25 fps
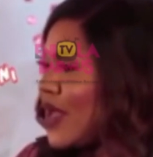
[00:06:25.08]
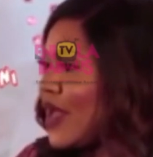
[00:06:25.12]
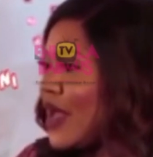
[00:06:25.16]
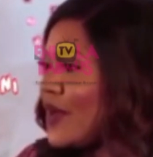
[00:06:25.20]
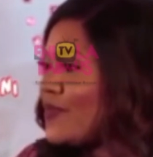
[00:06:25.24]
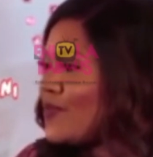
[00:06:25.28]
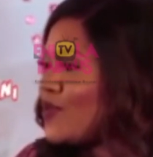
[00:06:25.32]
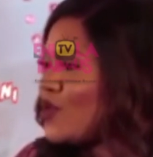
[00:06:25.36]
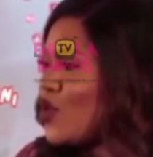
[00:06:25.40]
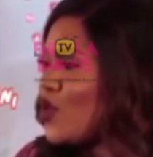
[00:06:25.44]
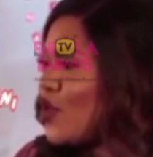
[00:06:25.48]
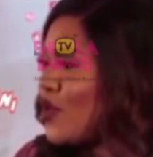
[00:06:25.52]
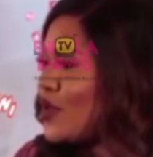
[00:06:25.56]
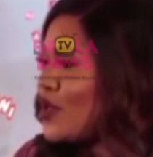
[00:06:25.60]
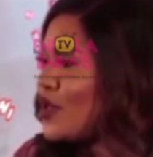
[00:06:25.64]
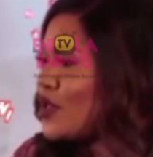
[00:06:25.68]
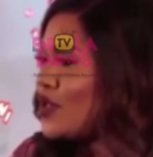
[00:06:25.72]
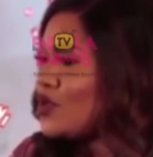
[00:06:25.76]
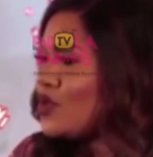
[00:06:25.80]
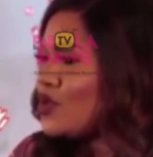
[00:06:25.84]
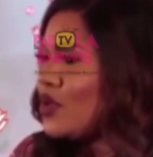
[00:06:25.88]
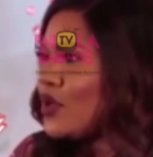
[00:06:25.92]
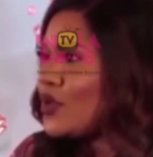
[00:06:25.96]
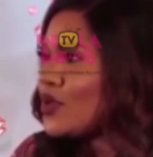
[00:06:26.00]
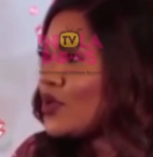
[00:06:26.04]
sorry. Tinuke
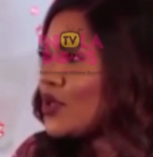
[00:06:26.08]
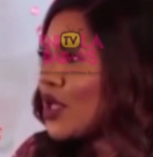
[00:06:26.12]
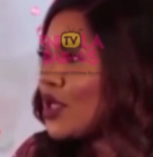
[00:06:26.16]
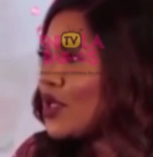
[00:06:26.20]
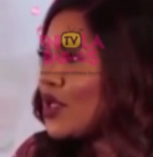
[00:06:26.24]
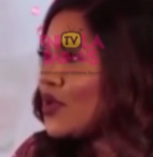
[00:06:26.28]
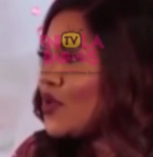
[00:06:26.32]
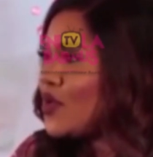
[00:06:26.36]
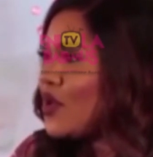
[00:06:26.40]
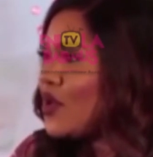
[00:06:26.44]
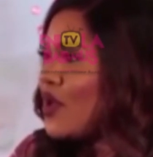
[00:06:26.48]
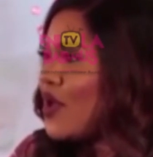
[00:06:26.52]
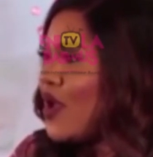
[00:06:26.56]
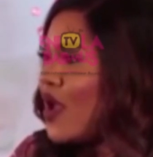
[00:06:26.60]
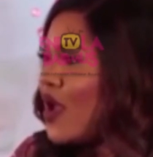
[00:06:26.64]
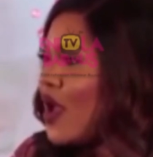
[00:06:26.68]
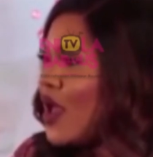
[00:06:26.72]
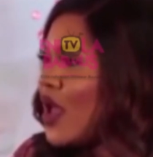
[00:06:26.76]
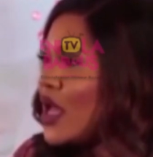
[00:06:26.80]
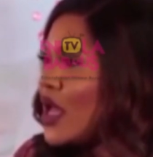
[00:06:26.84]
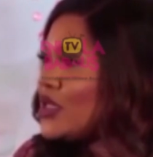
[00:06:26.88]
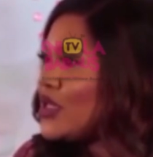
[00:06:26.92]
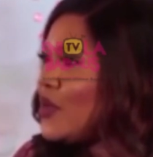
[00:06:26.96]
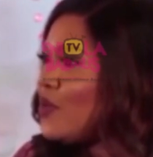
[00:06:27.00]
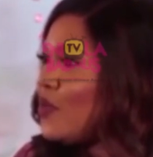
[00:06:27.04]
was like, it's
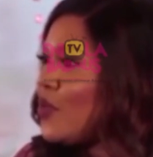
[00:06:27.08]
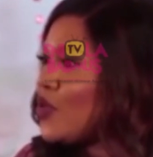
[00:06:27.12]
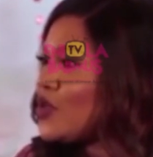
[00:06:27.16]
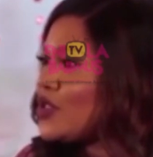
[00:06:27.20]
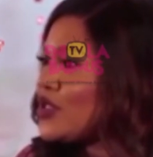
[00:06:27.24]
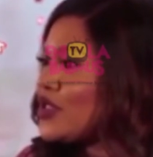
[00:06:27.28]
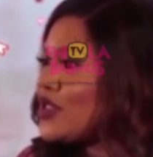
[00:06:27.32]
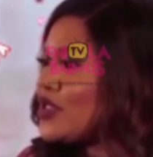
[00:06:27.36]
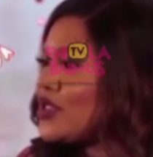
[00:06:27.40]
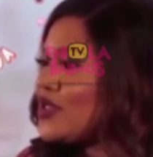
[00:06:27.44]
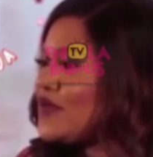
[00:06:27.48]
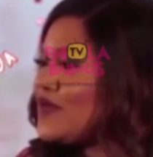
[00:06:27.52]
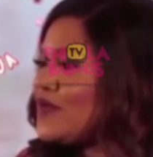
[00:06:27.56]
positive.